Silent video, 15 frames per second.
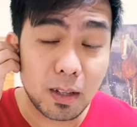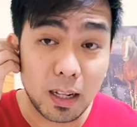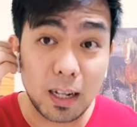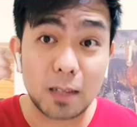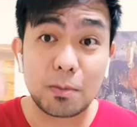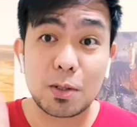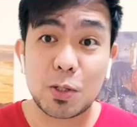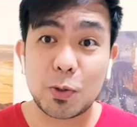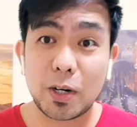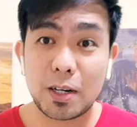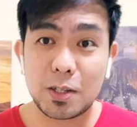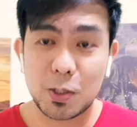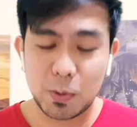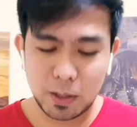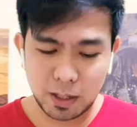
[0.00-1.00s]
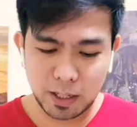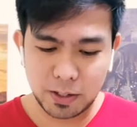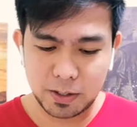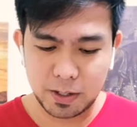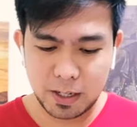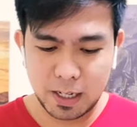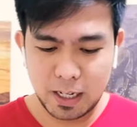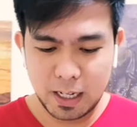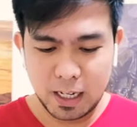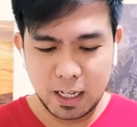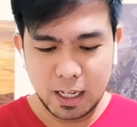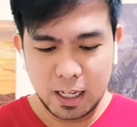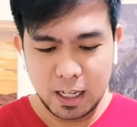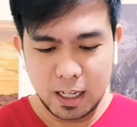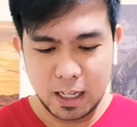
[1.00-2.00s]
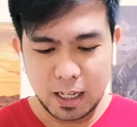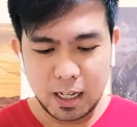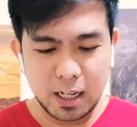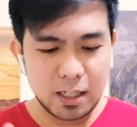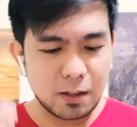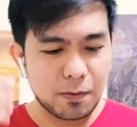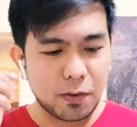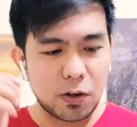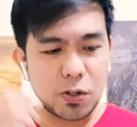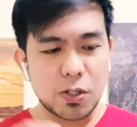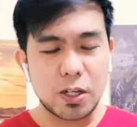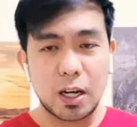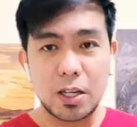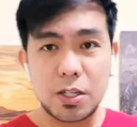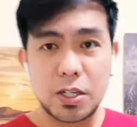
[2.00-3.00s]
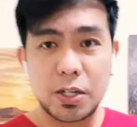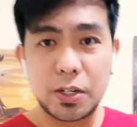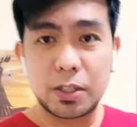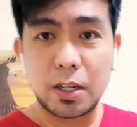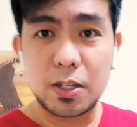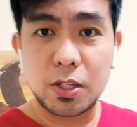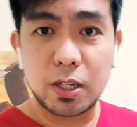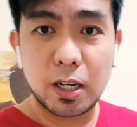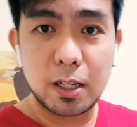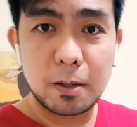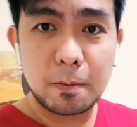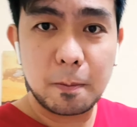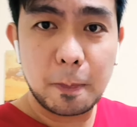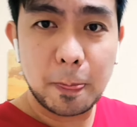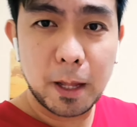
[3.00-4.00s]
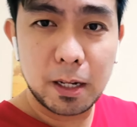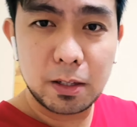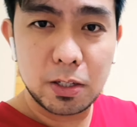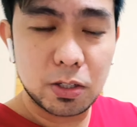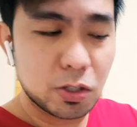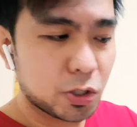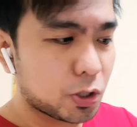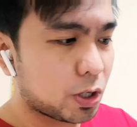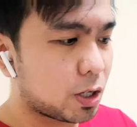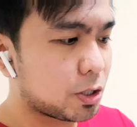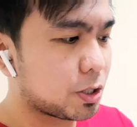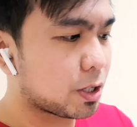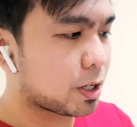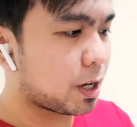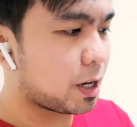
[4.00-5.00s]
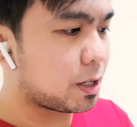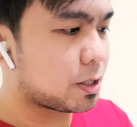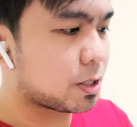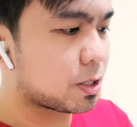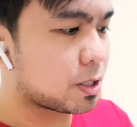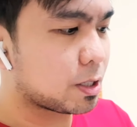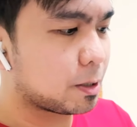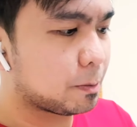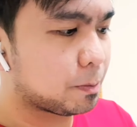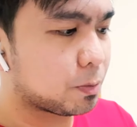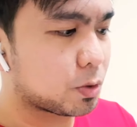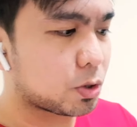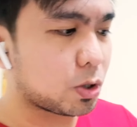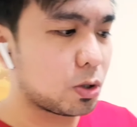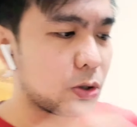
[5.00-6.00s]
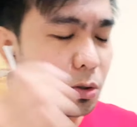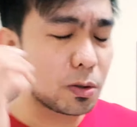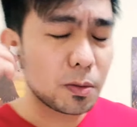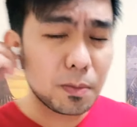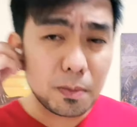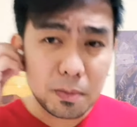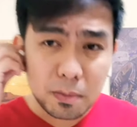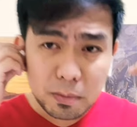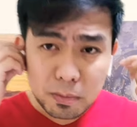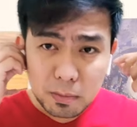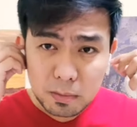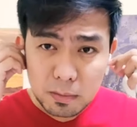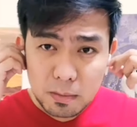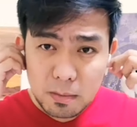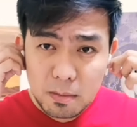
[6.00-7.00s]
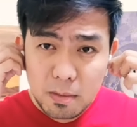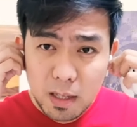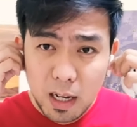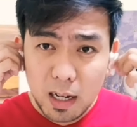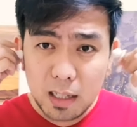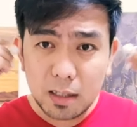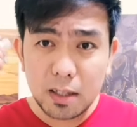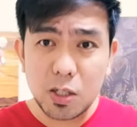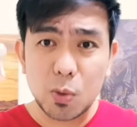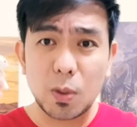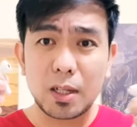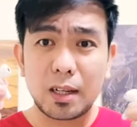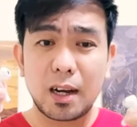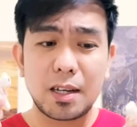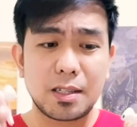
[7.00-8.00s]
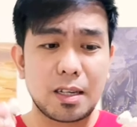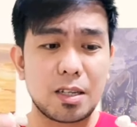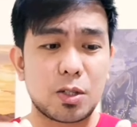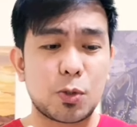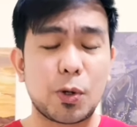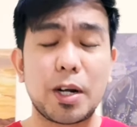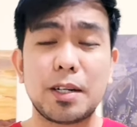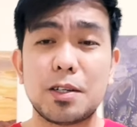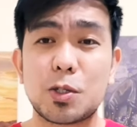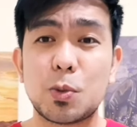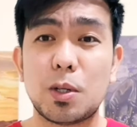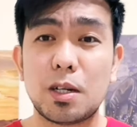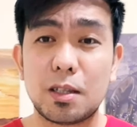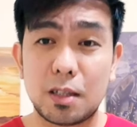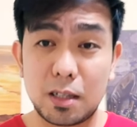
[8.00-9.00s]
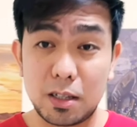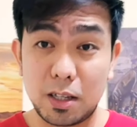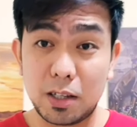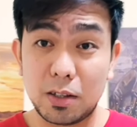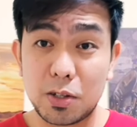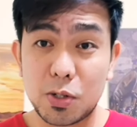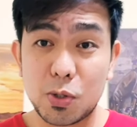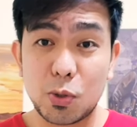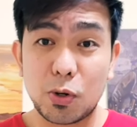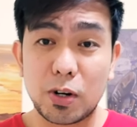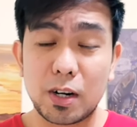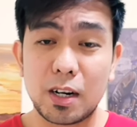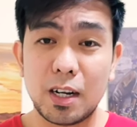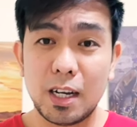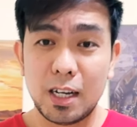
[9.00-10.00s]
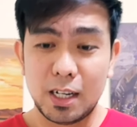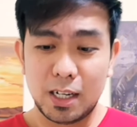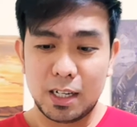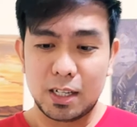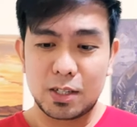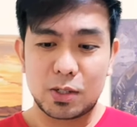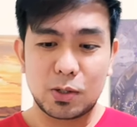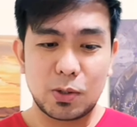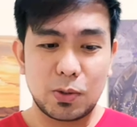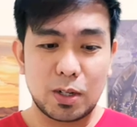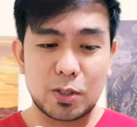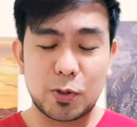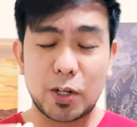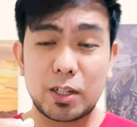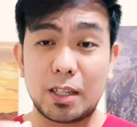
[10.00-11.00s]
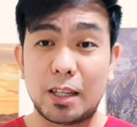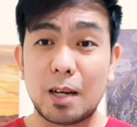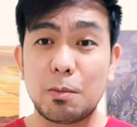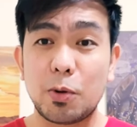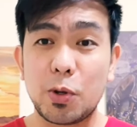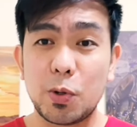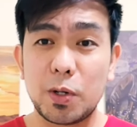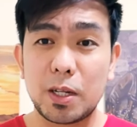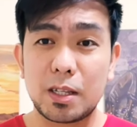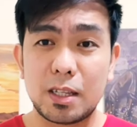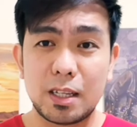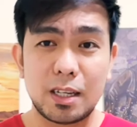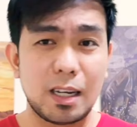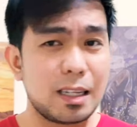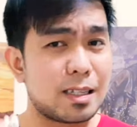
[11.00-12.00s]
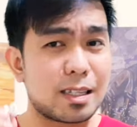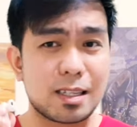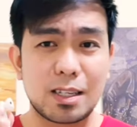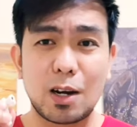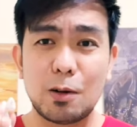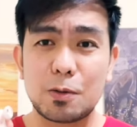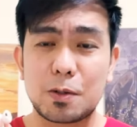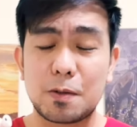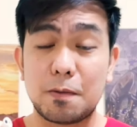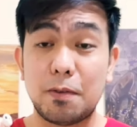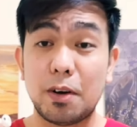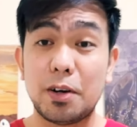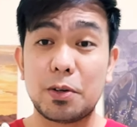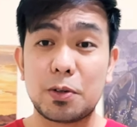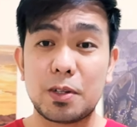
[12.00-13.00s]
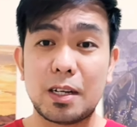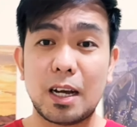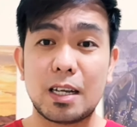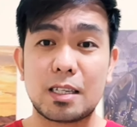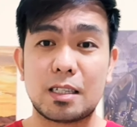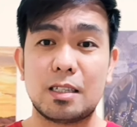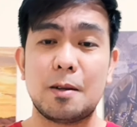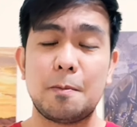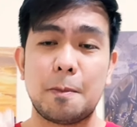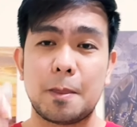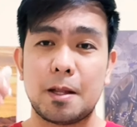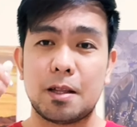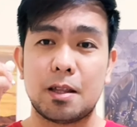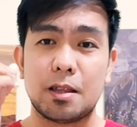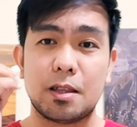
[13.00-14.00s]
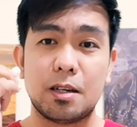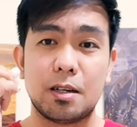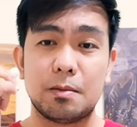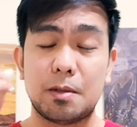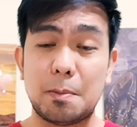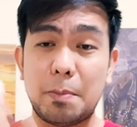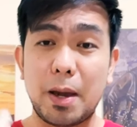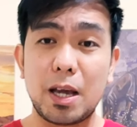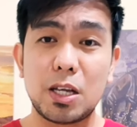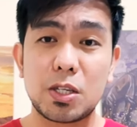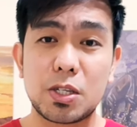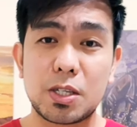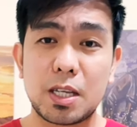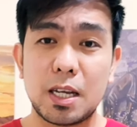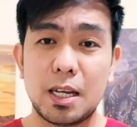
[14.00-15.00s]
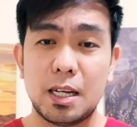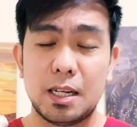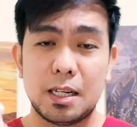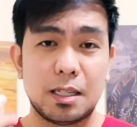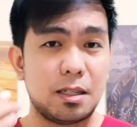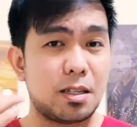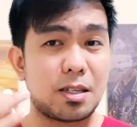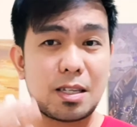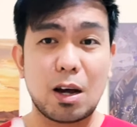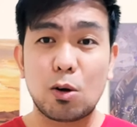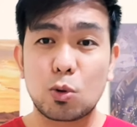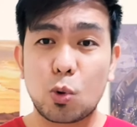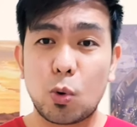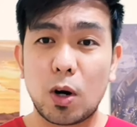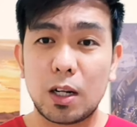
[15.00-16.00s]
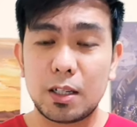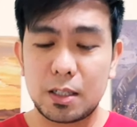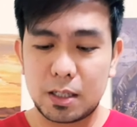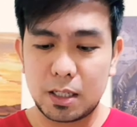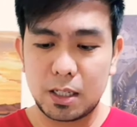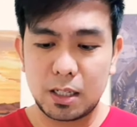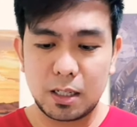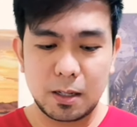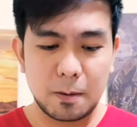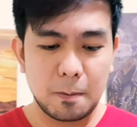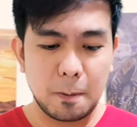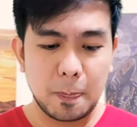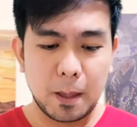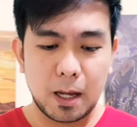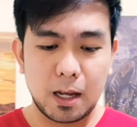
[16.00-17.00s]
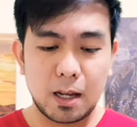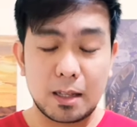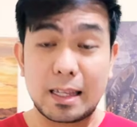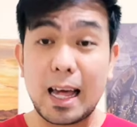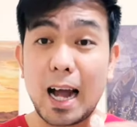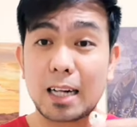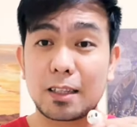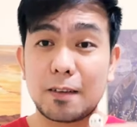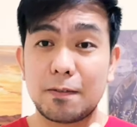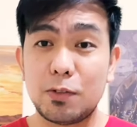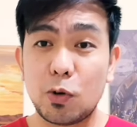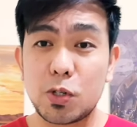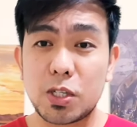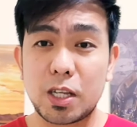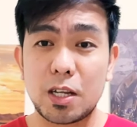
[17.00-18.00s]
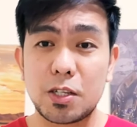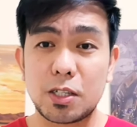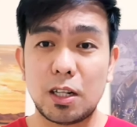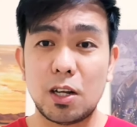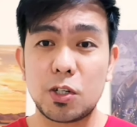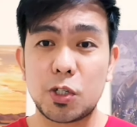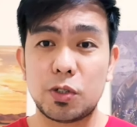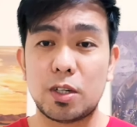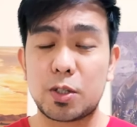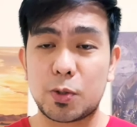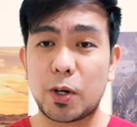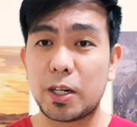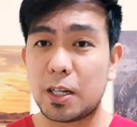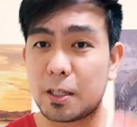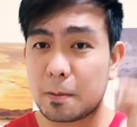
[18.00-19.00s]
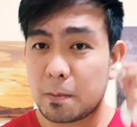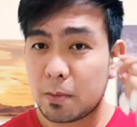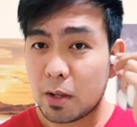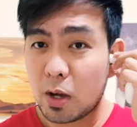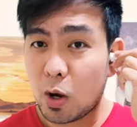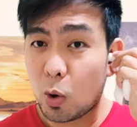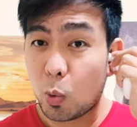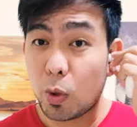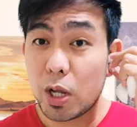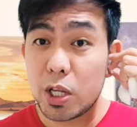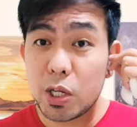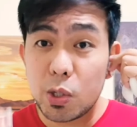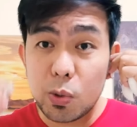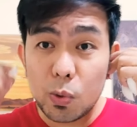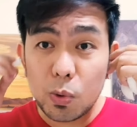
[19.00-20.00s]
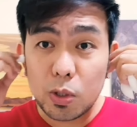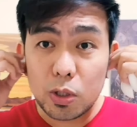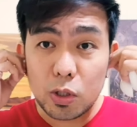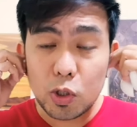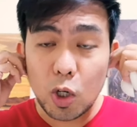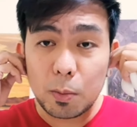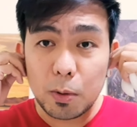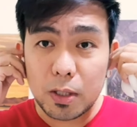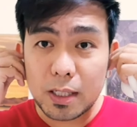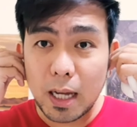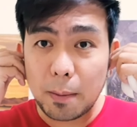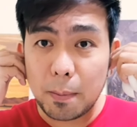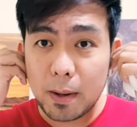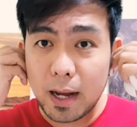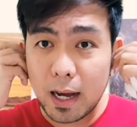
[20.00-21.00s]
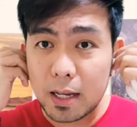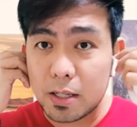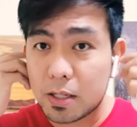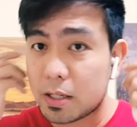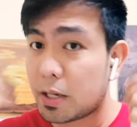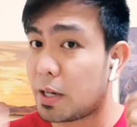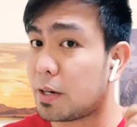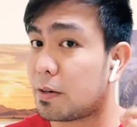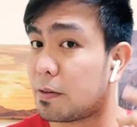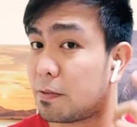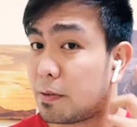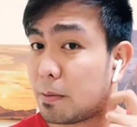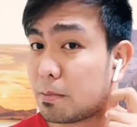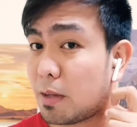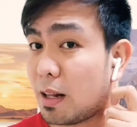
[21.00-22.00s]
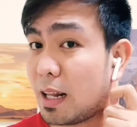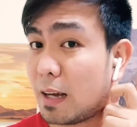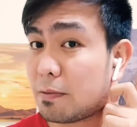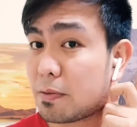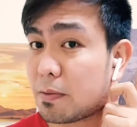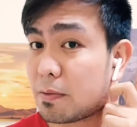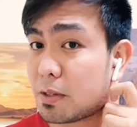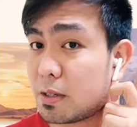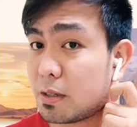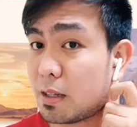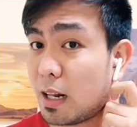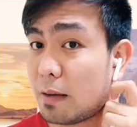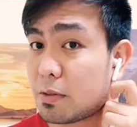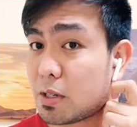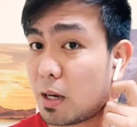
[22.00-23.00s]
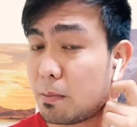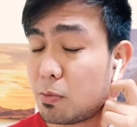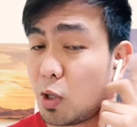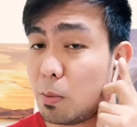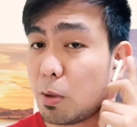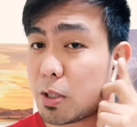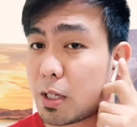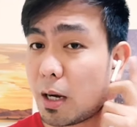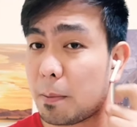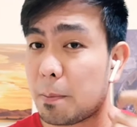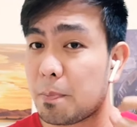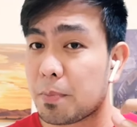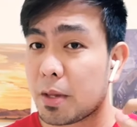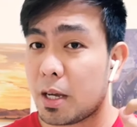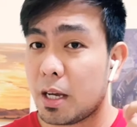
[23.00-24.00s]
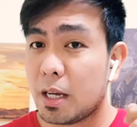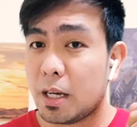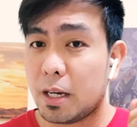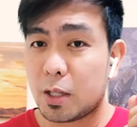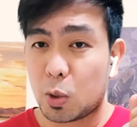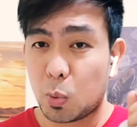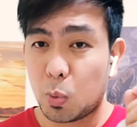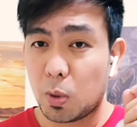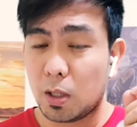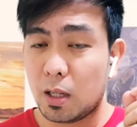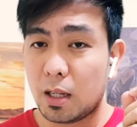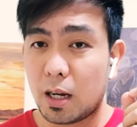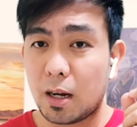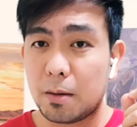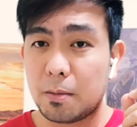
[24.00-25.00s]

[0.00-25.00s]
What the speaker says: Let me try this one later. And of course, guys, here in the inside, this is a charging case. So this one, guys, I tried this one in the store. So I tried the demo unit. It sounds very good, guys. The bass, the sound quality, and the active noise cancellation. I tried it. When you double tap, guys, here from the left side, double tap, it will